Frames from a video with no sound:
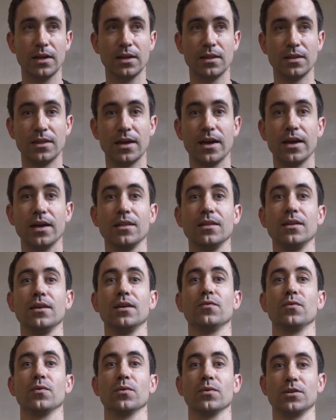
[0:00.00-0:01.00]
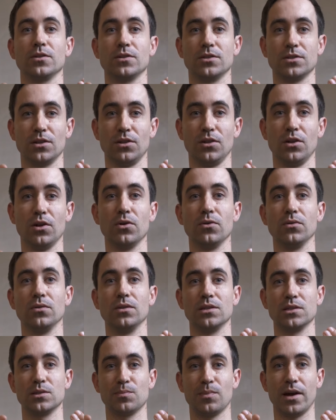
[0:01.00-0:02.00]
than if we were to just load
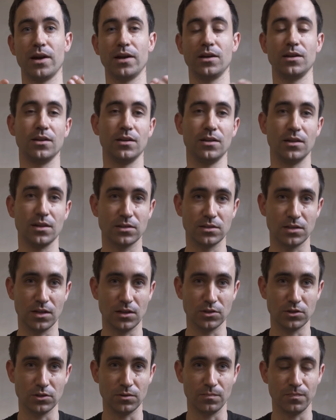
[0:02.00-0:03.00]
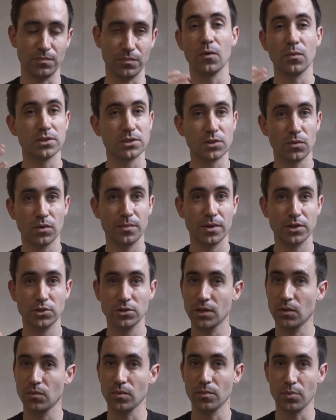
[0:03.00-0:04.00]
the spine in extension. We still want to make
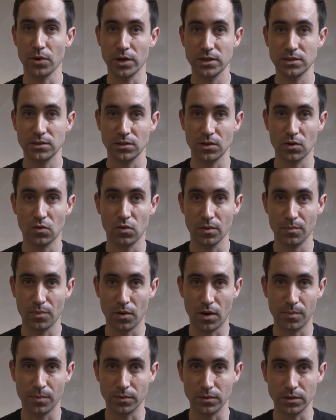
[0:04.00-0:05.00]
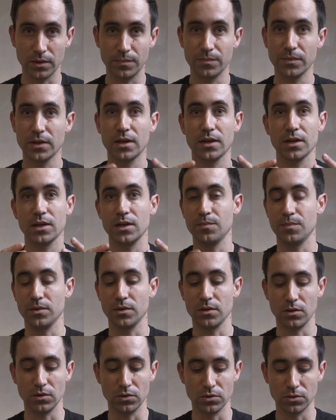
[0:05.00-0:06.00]
sure that we're bracing the core properly,
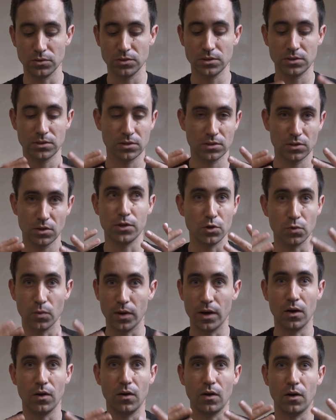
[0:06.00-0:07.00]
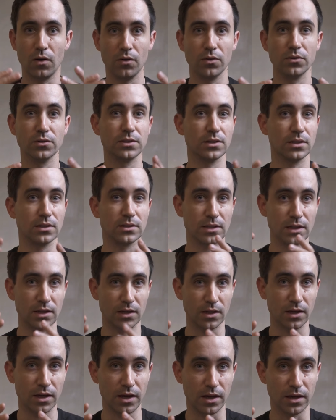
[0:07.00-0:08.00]
keeping the glutes, QL, all those things
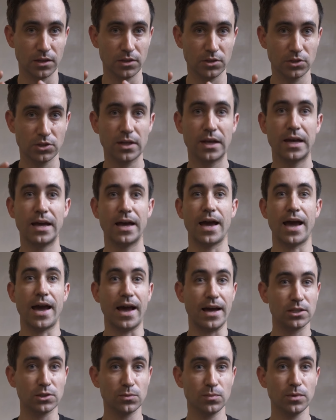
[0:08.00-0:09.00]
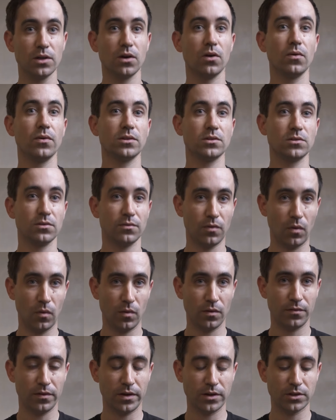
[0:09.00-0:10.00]
engaged as we go into
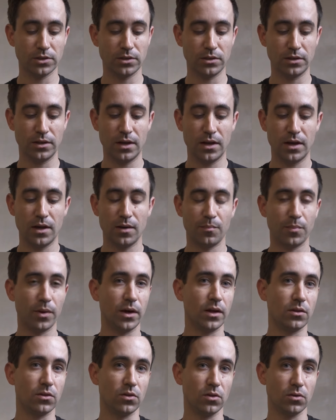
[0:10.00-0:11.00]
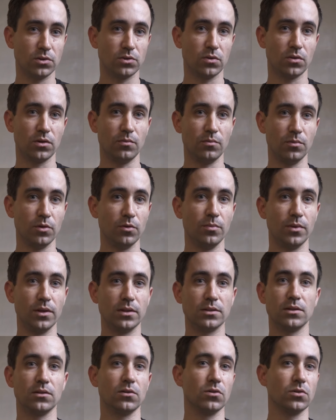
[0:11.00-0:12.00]
forward flexion, but those sort of
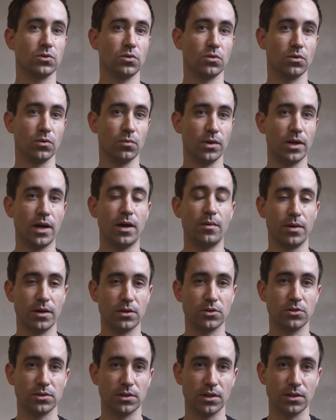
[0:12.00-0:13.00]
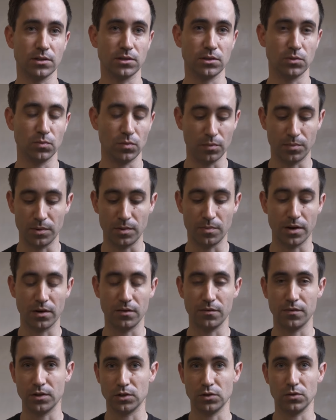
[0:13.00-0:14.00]
movements and those sort of rehab exercises would be
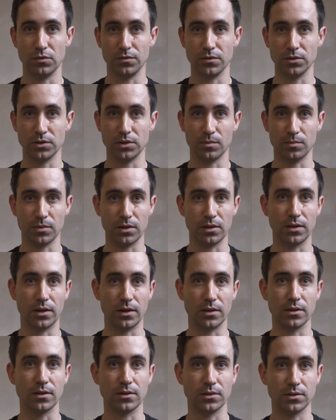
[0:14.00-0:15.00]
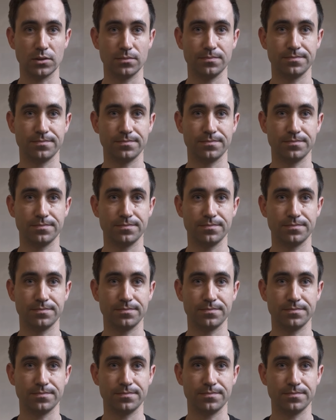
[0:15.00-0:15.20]
beneficial for something like this.